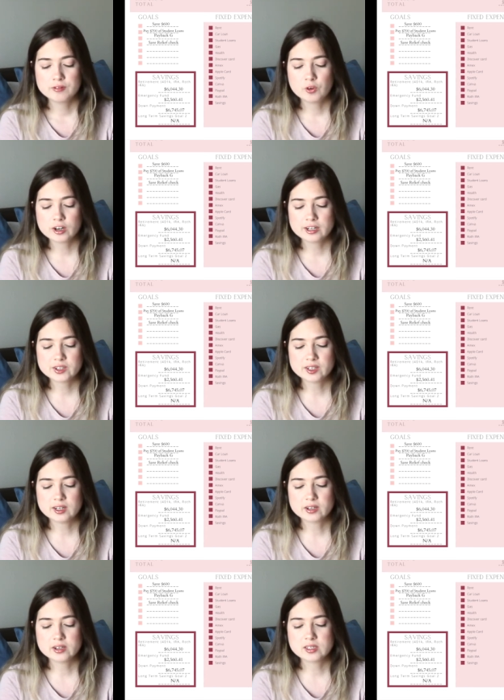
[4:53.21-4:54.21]

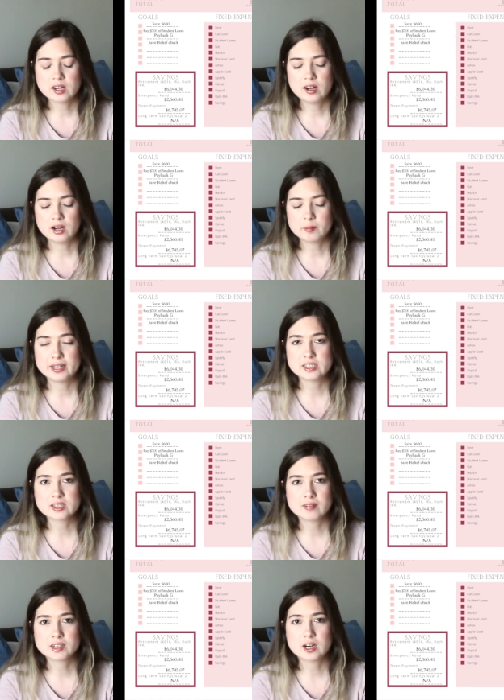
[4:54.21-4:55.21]
$400 on my
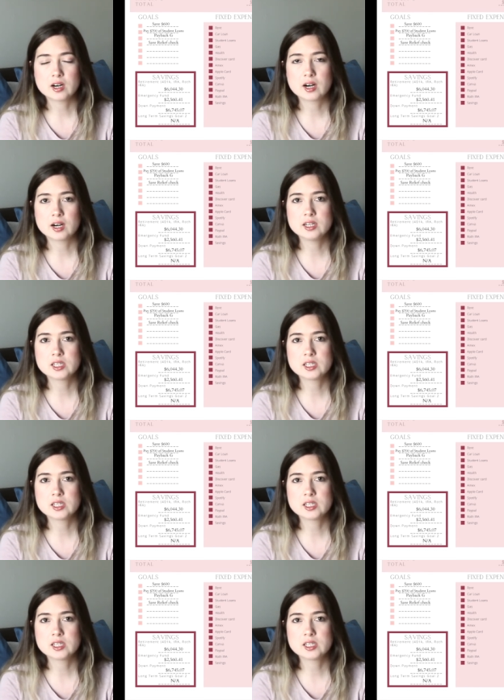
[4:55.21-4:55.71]
Discover card.